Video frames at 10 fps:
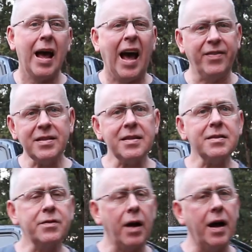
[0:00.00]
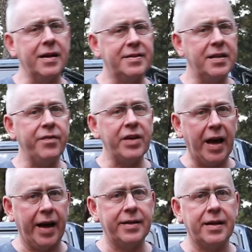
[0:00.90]
And this is
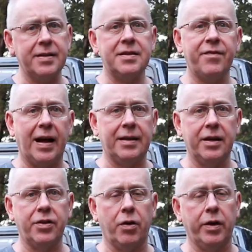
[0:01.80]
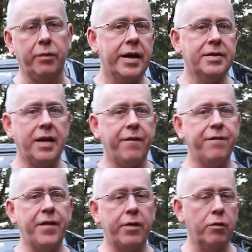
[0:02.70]
TVA, Tennessee Valley Authority, is a
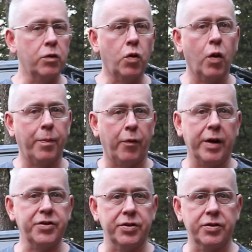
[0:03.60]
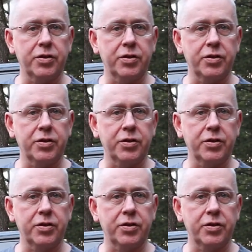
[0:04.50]
federal corporation.